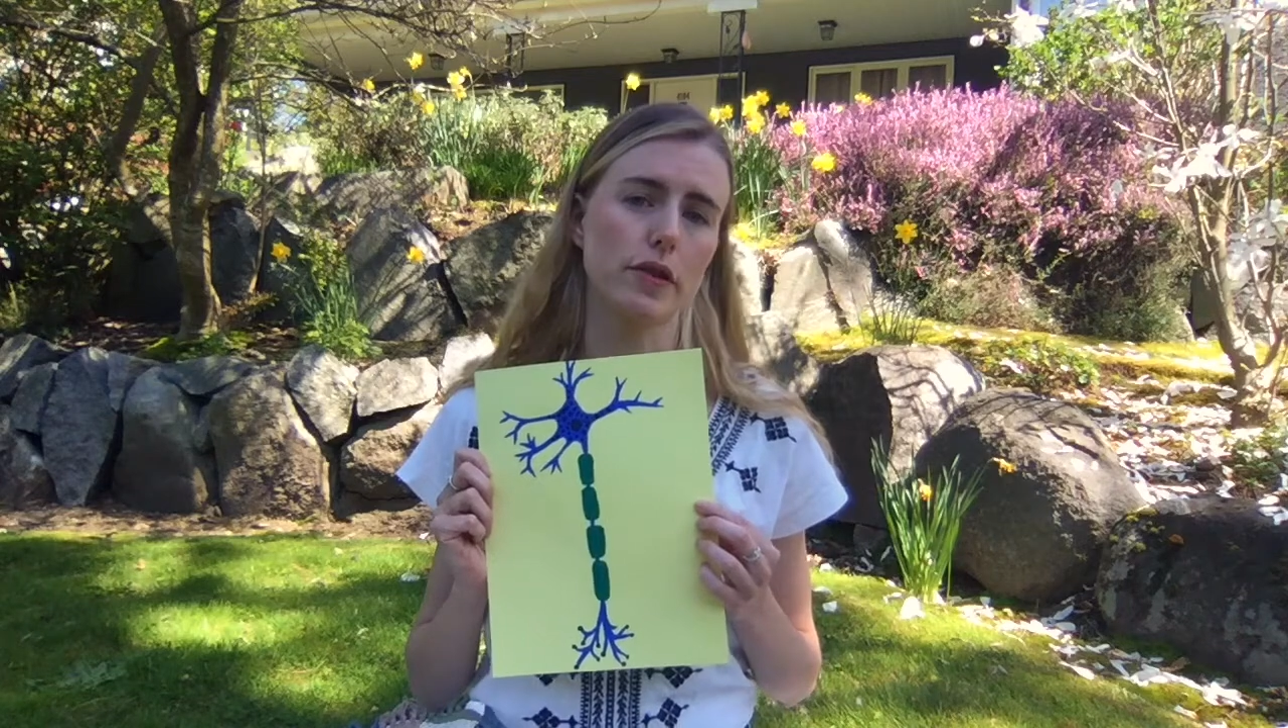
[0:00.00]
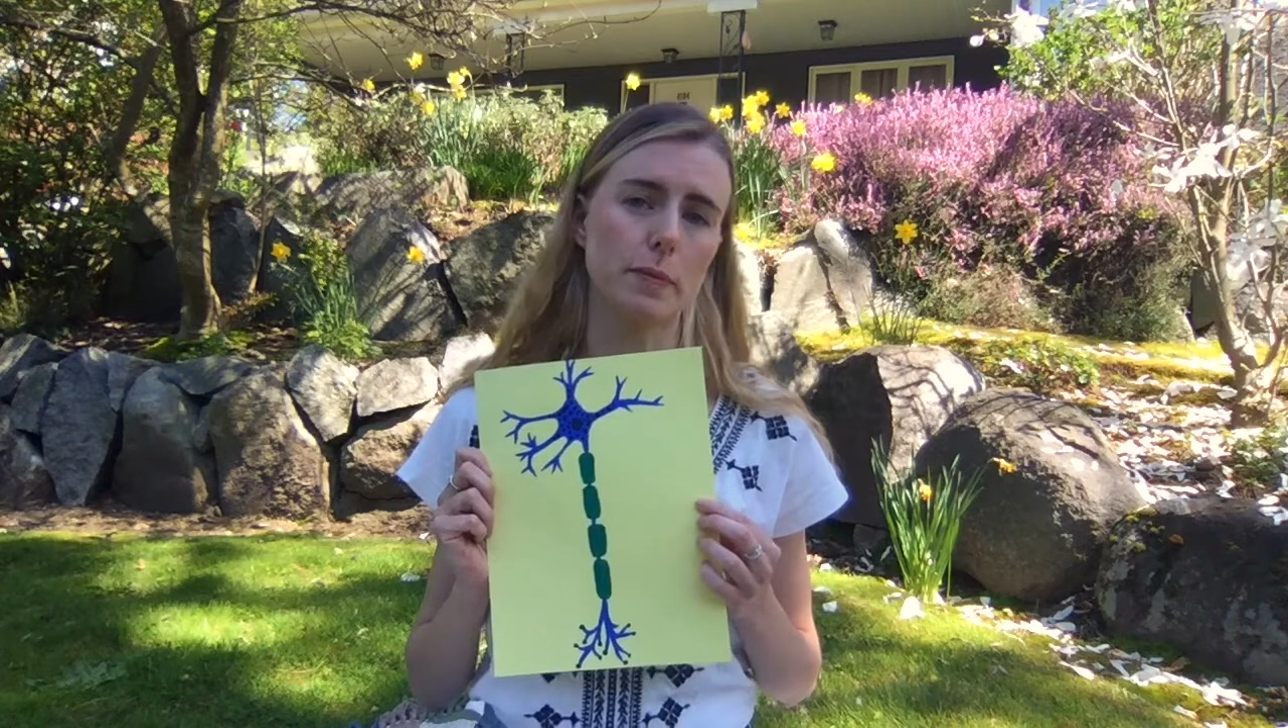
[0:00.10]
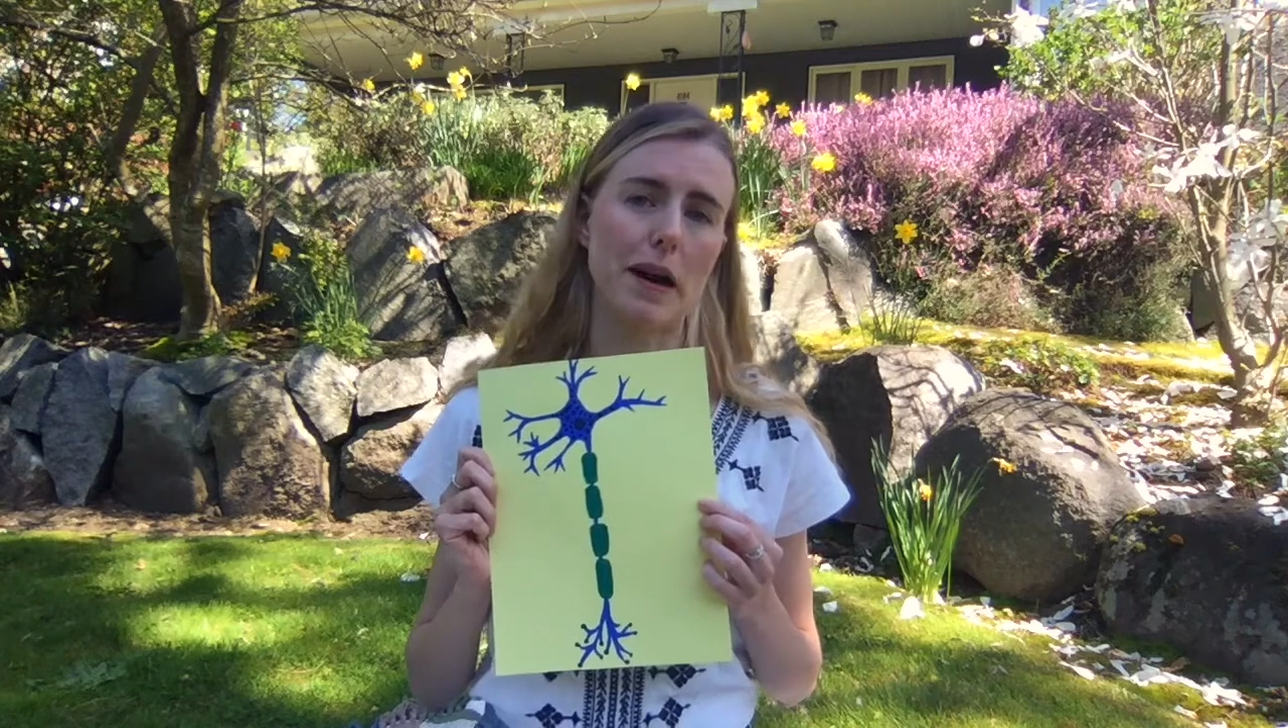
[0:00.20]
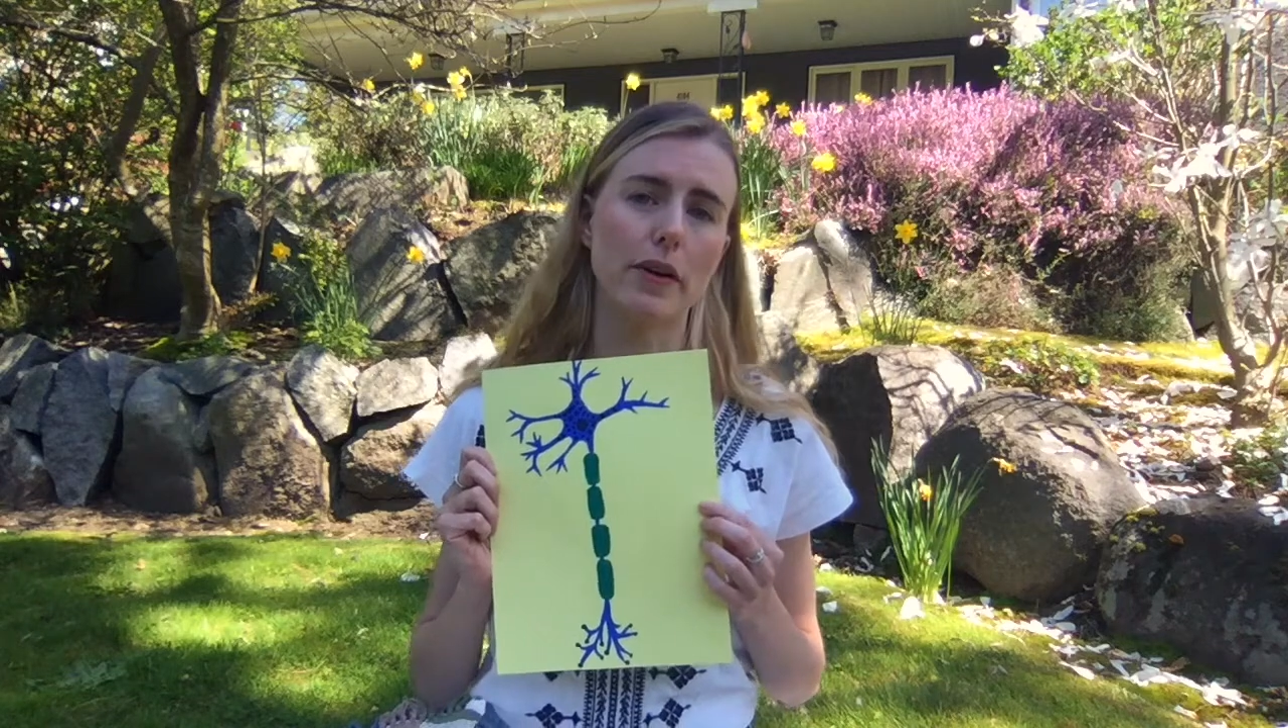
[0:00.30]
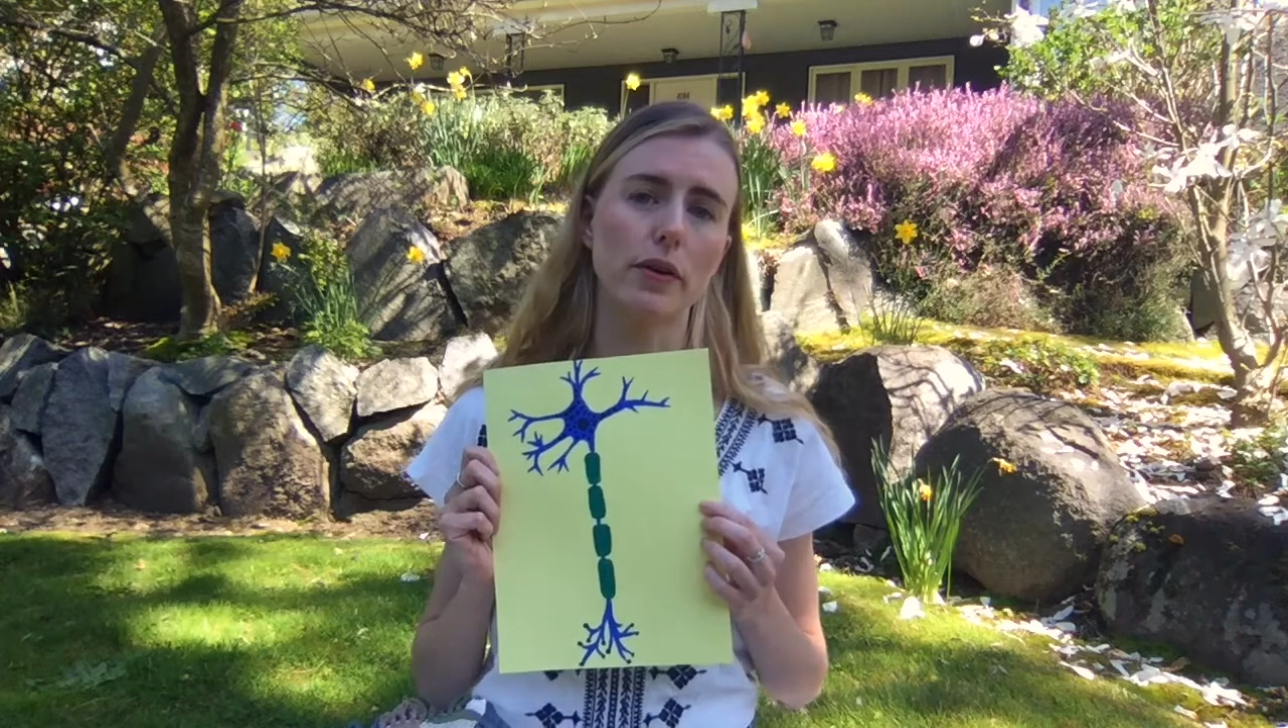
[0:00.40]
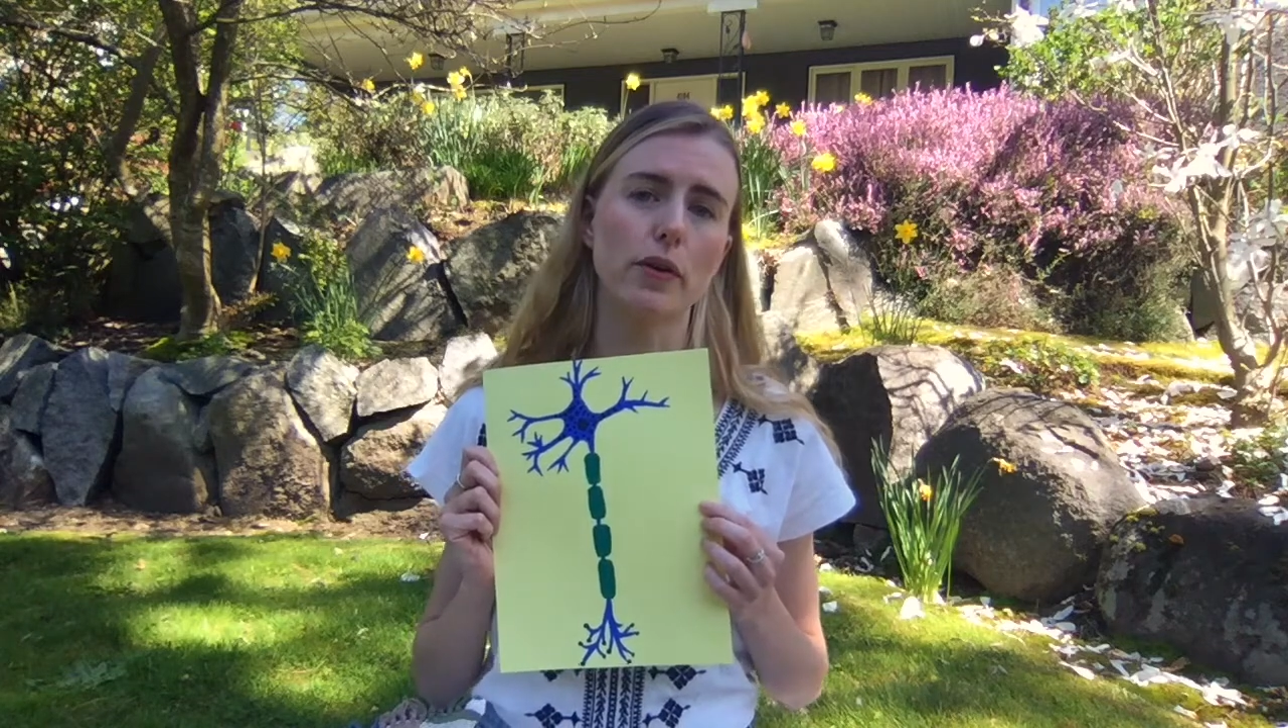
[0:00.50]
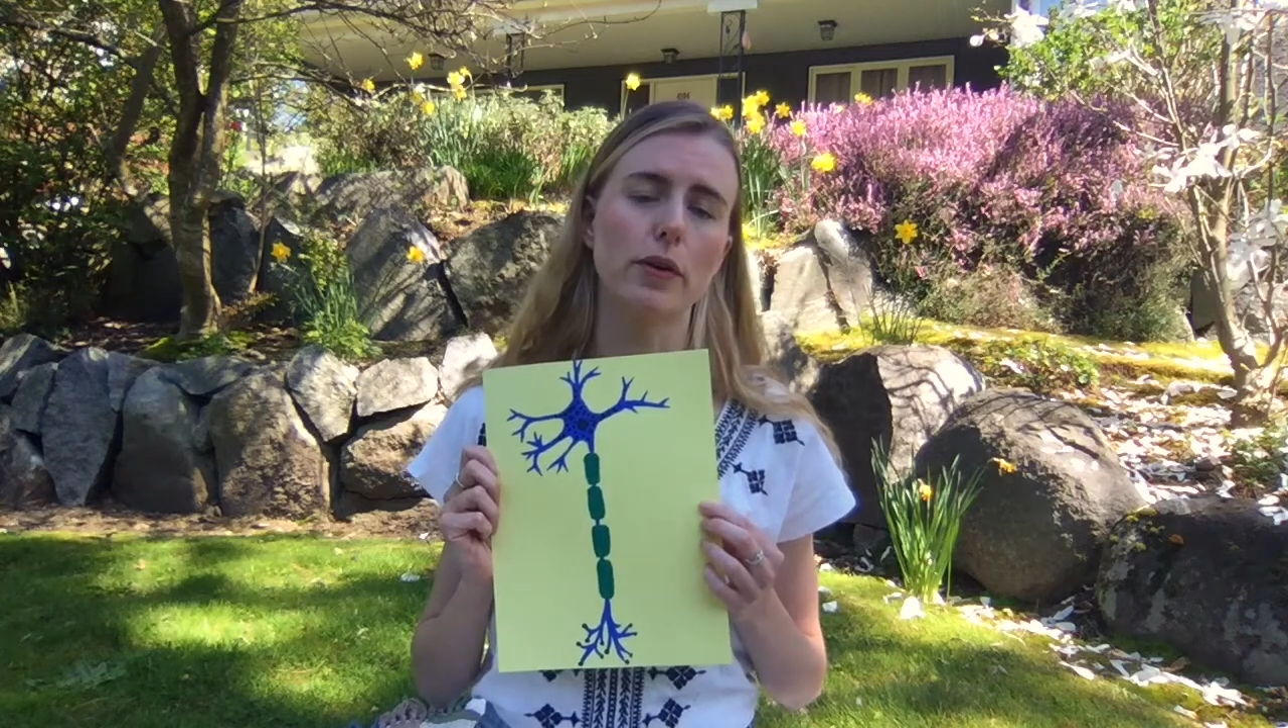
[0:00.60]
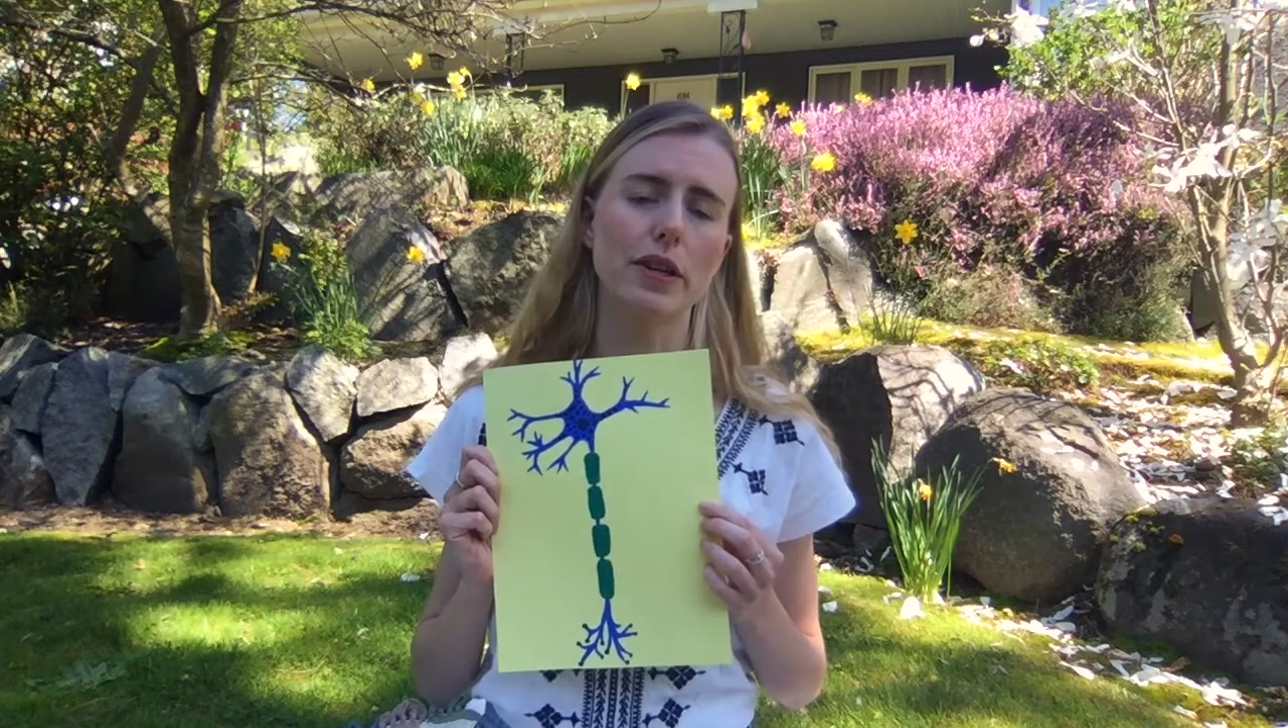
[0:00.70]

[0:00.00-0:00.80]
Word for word: spinal cord